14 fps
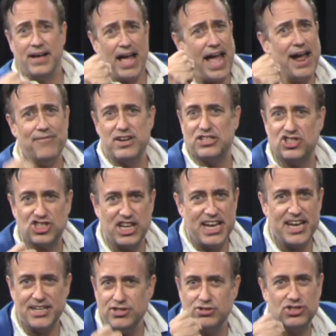Every
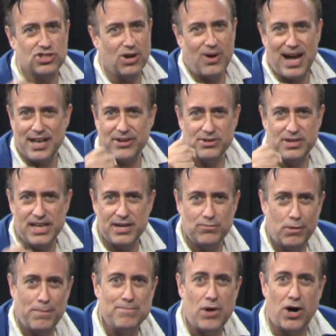seed you sow out of your need
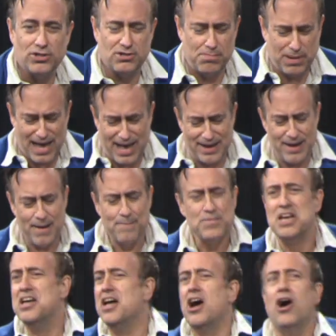will be multiplied.
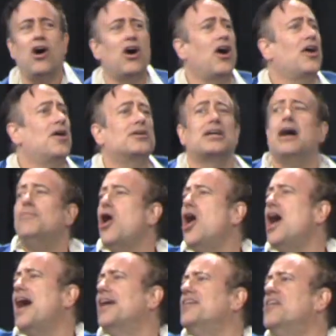Come
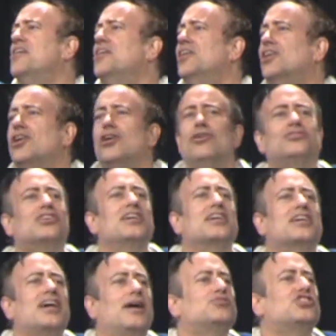on. Who's going to
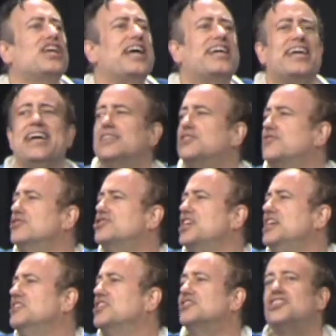come shake hands for
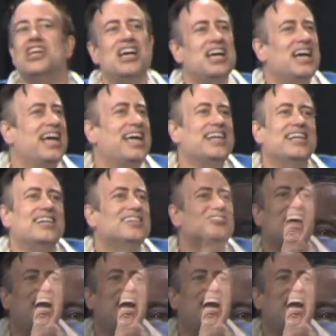Jesus? He didn't